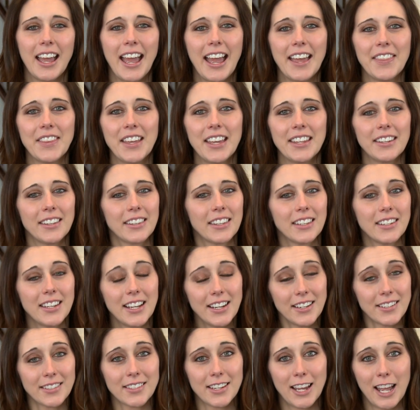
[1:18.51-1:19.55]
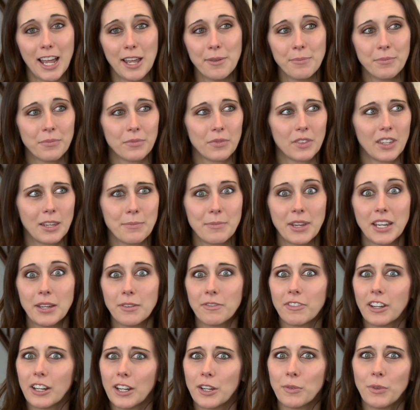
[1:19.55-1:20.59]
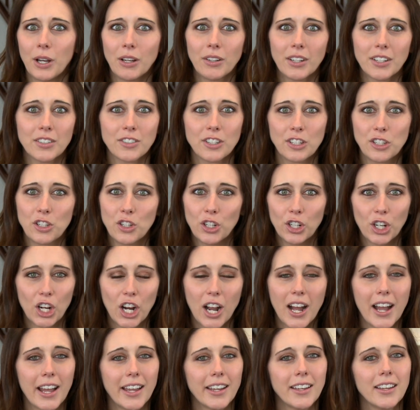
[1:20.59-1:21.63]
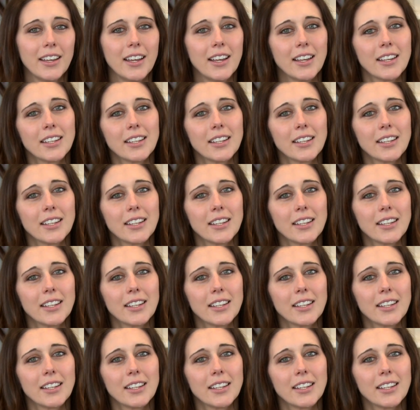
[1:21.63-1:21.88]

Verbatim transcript: And then the next time, they may very well continue to cry.